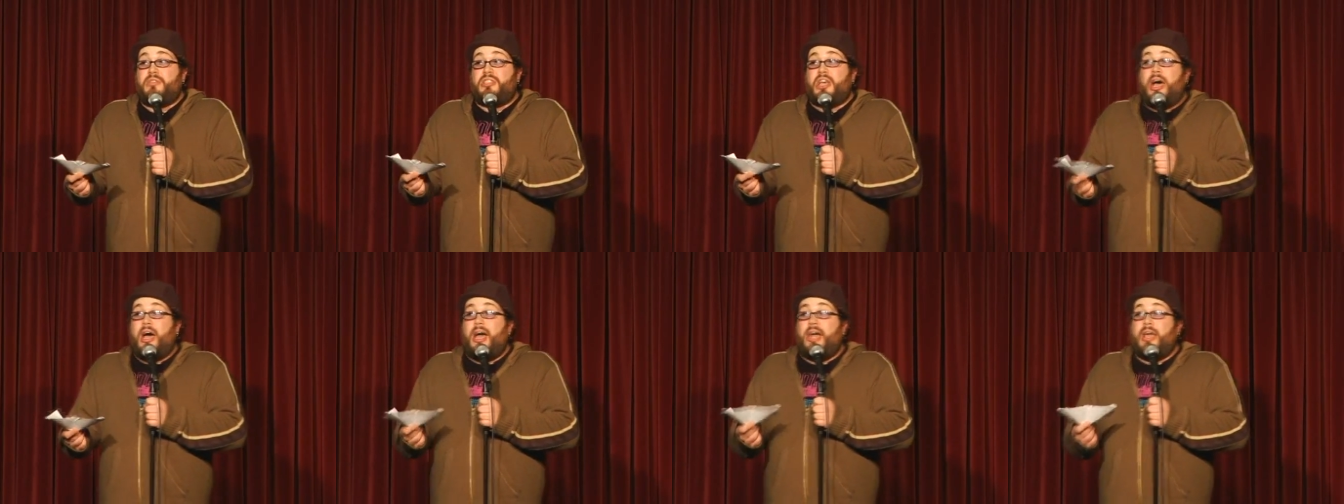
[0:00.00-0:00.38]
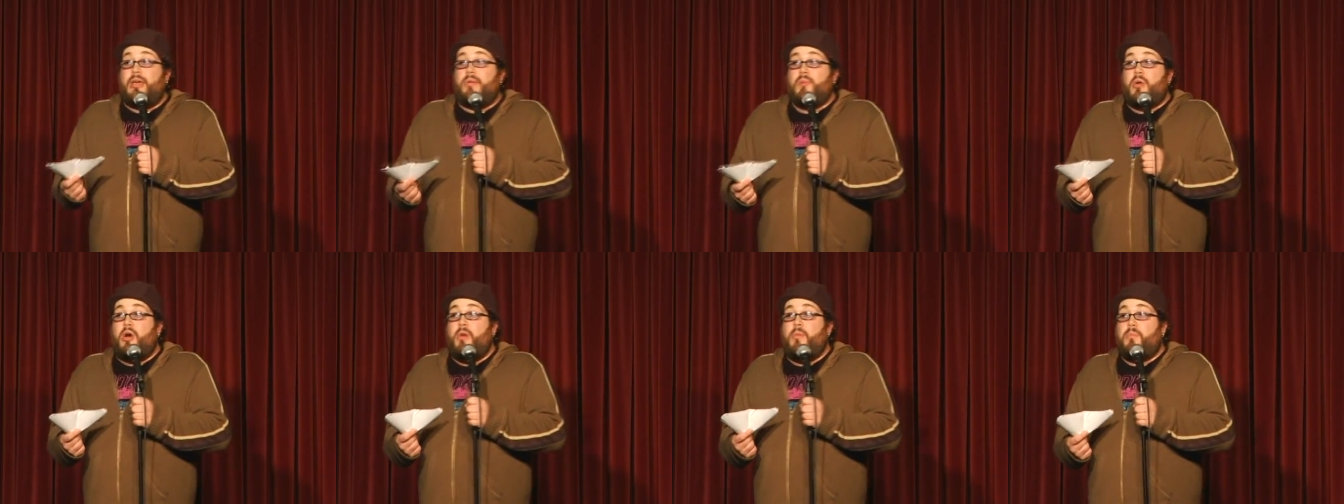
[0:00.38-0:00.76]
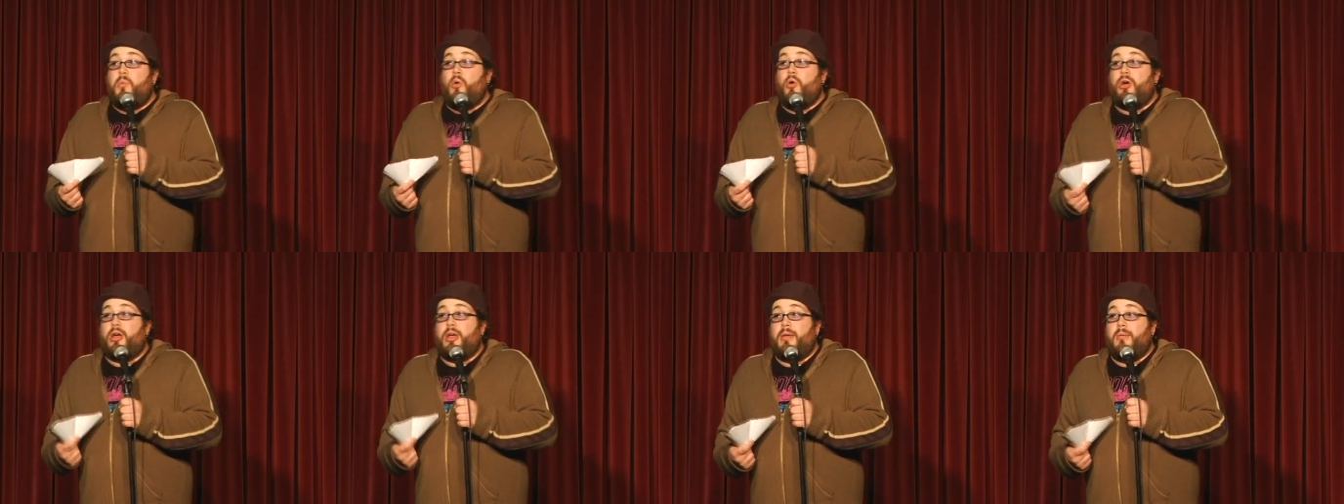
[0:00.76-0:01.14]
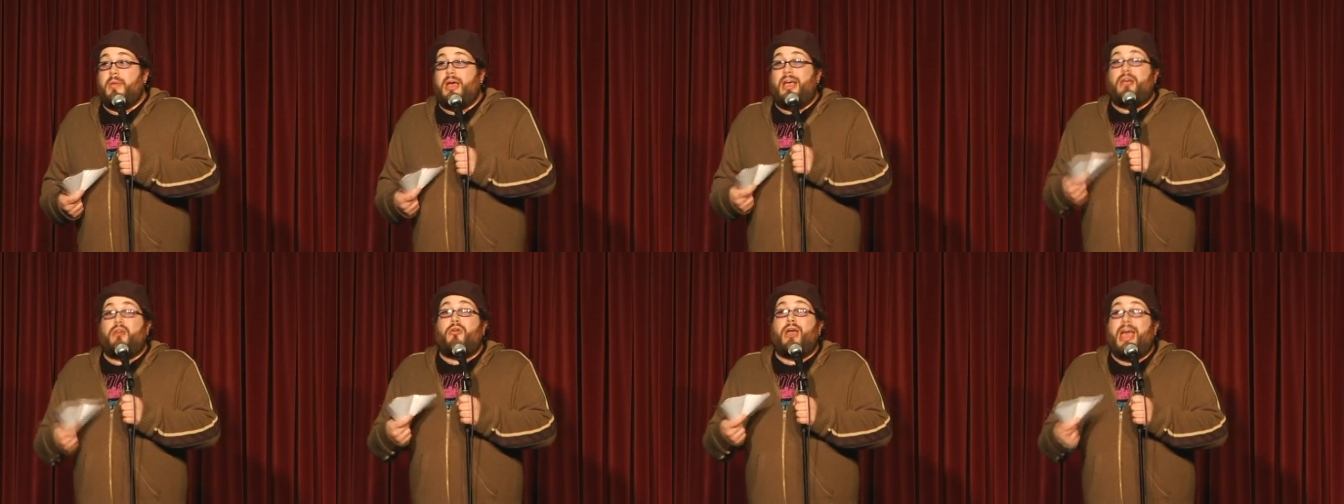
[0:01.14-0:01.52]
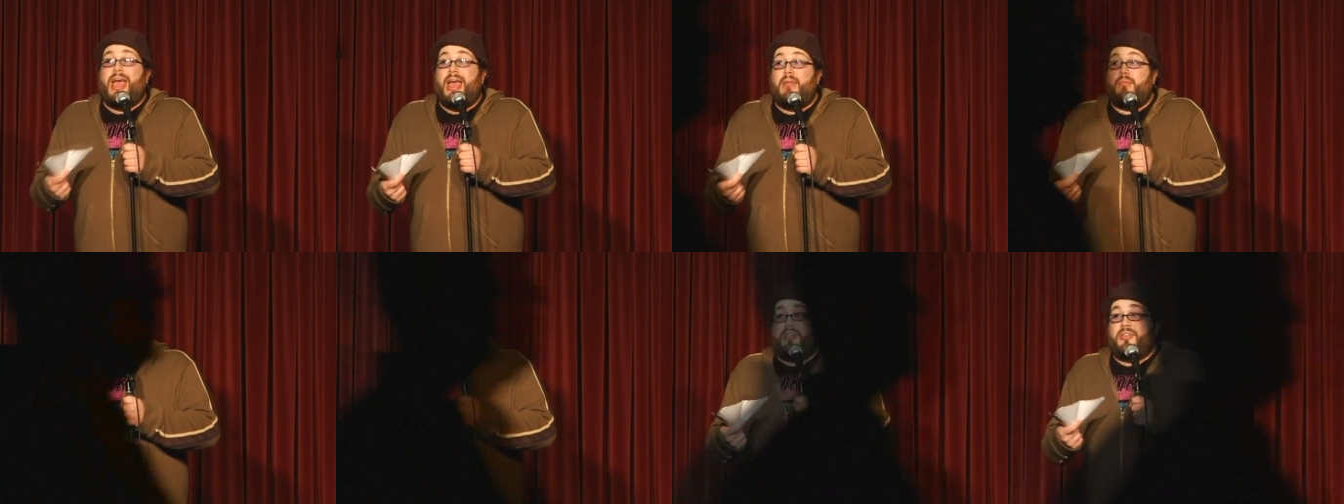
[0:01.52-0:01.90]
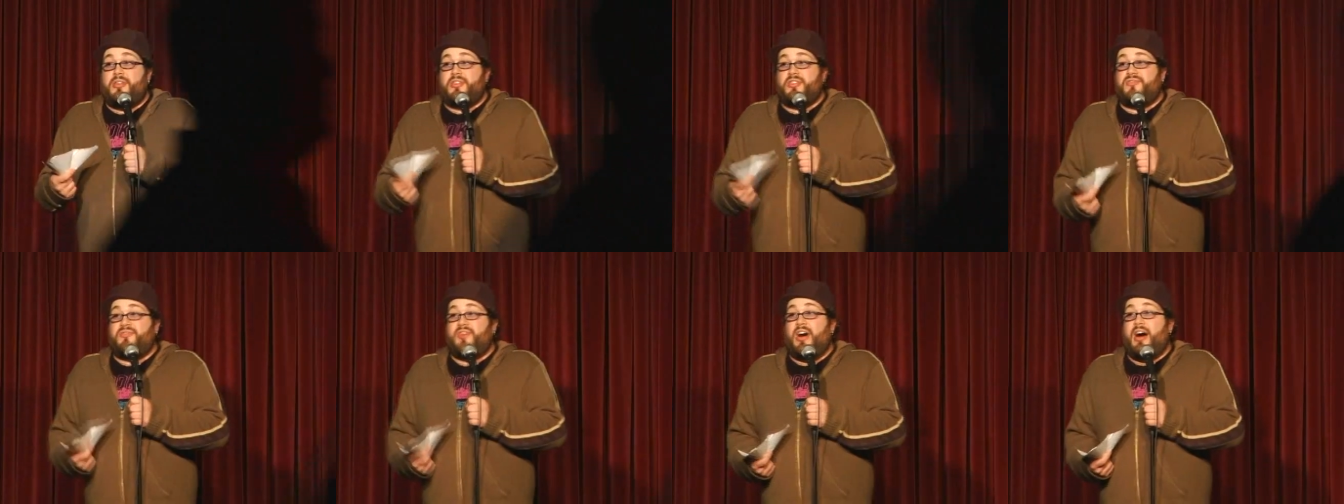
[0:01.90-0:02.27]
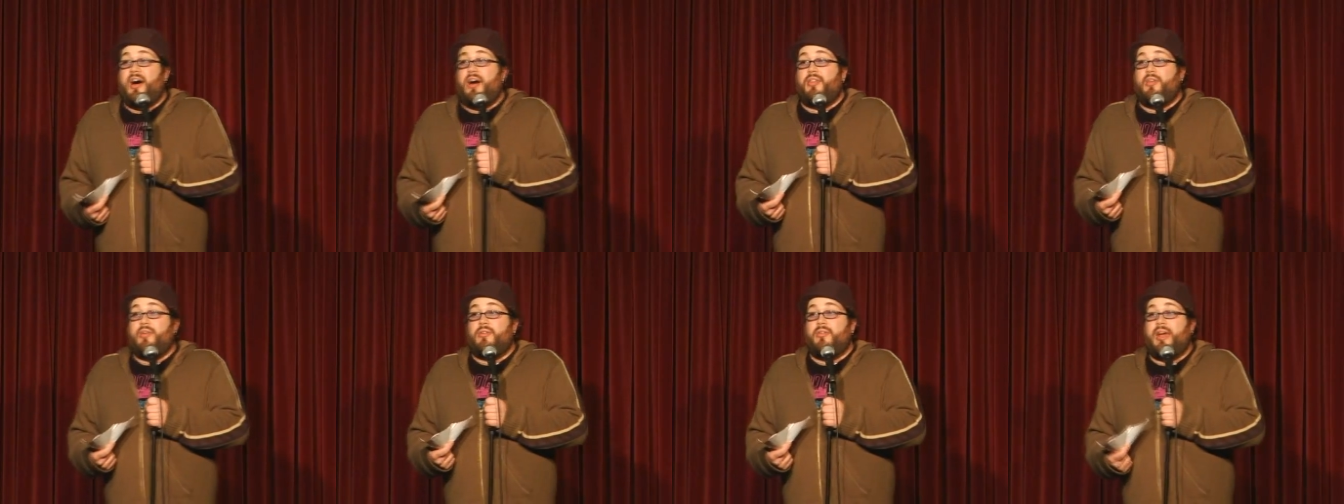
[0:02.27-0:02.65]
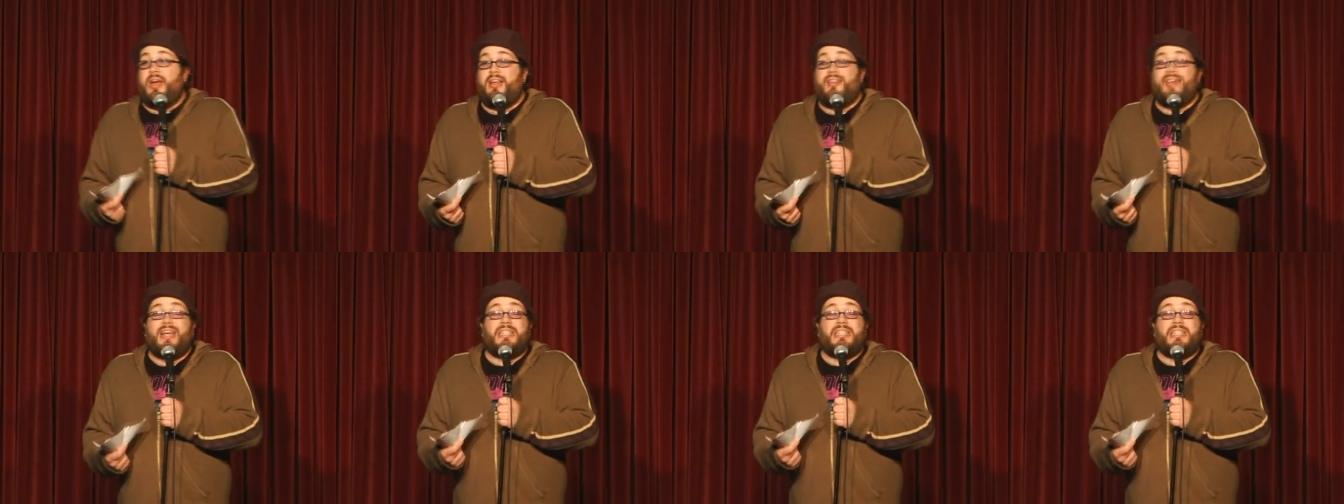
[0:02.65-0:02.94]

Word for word: I'm talking about porking my grandmother's father, right?